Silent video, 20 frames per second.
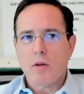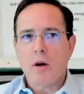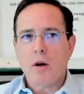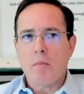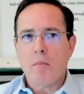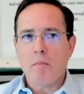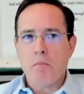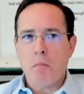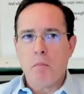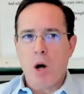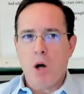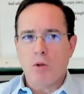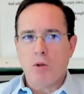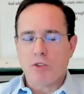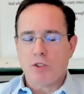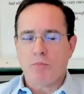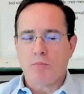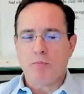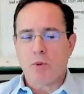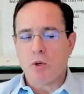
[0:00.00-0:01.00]

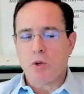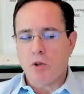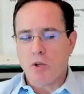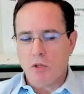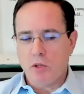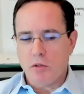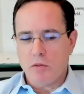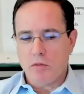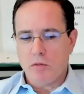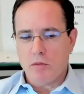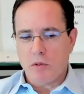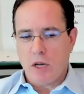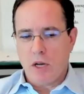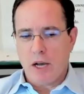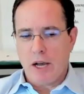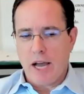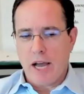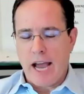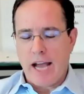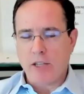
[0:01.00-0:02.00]
multiple
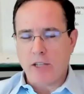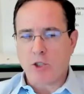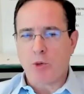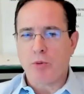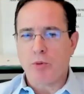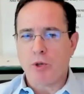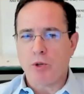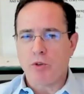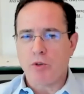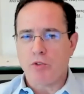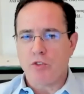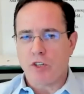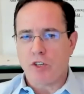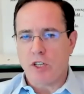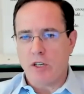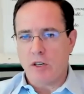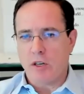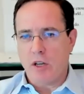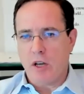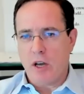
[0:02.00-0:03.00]
attributes
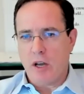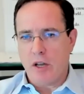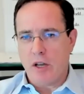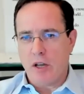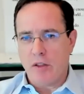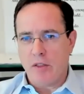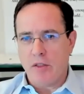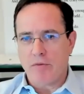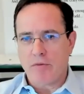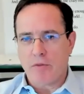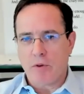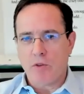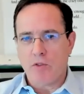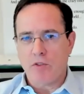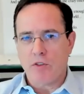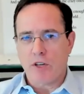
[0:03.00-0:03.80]
in the frozen